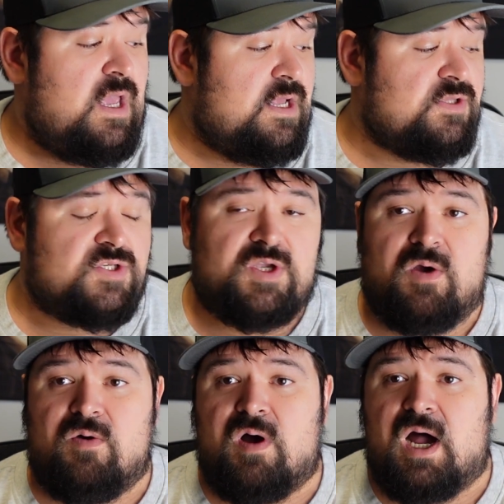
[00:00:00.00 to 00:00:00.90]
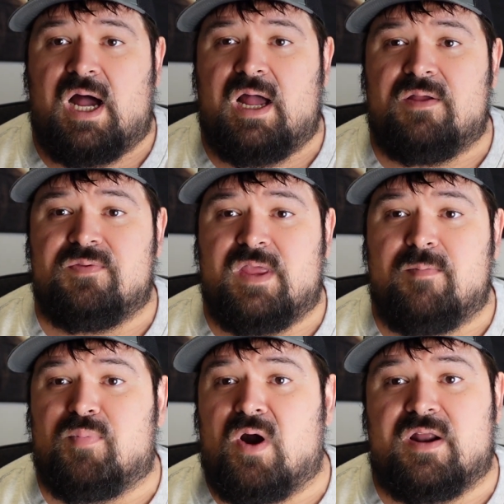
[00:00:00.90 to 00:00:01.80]
And so they
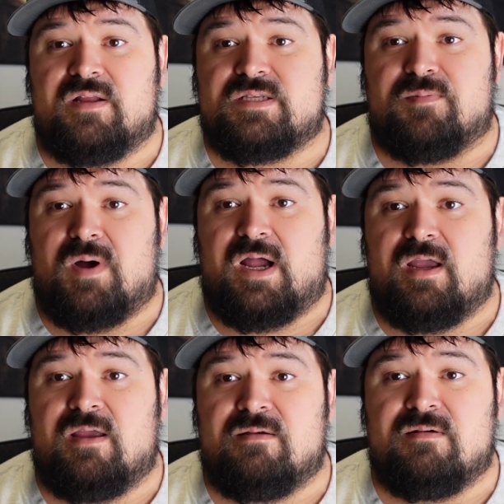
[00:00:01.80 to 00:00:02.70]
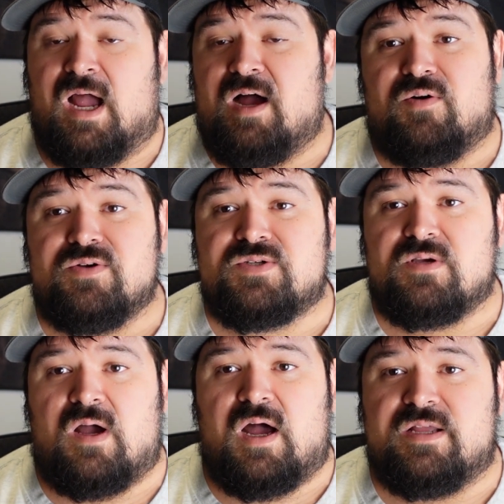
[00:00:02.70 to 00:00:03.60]
brought it to my
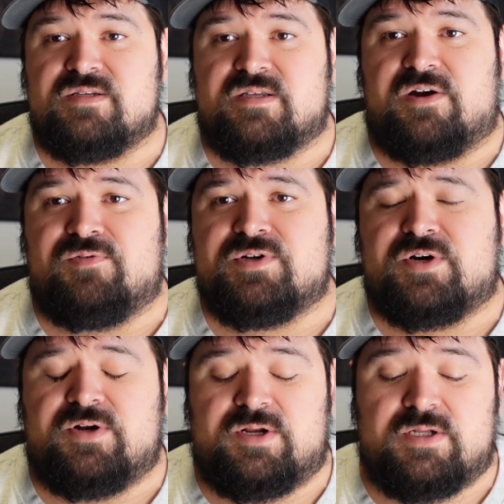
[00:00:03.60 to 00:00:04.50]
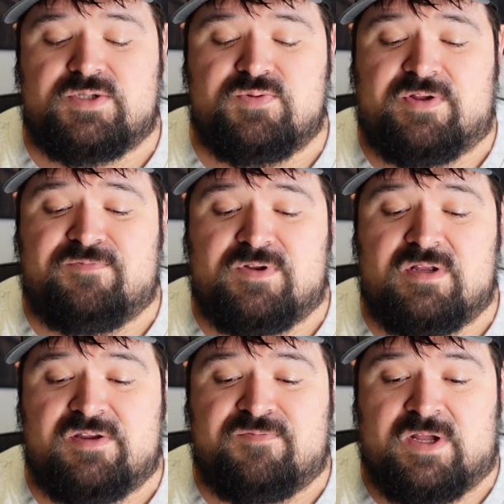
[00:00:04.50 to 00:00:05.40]
house uh, instead of returning it to
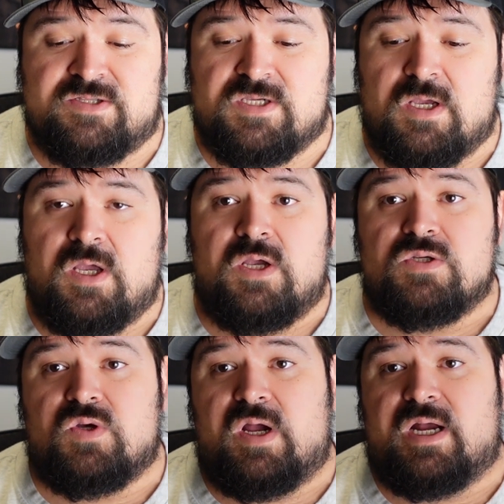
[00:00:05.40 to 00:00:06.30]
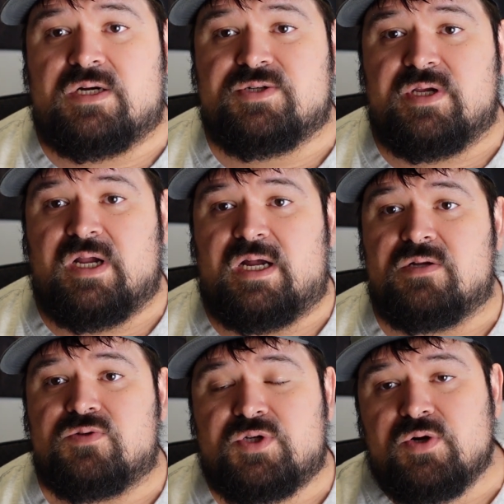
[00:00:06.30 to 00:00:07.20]
Infinite Defense. So I actually
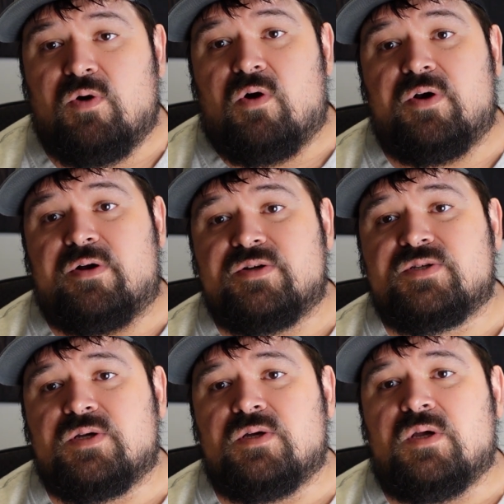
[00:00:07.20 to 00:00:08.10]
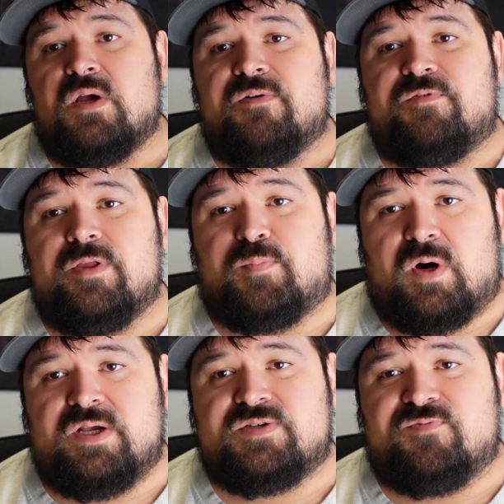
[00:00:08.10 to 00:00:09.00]
got two orders for the
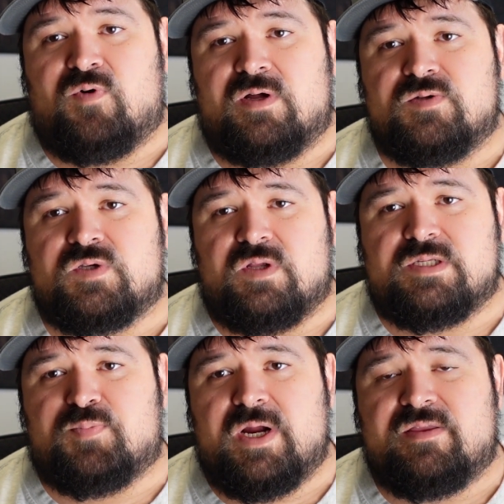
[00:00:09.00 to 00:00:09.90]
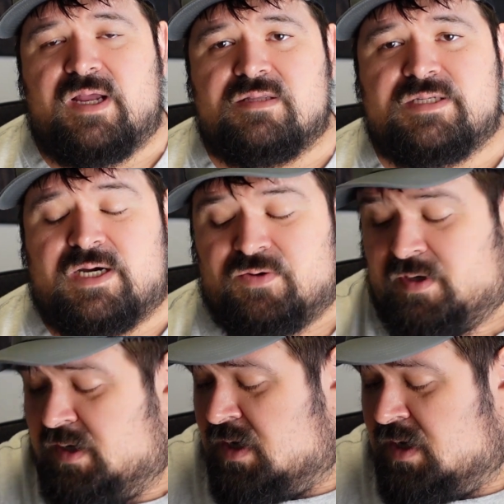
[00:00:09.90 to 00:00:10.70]
price of one. So let's break that down.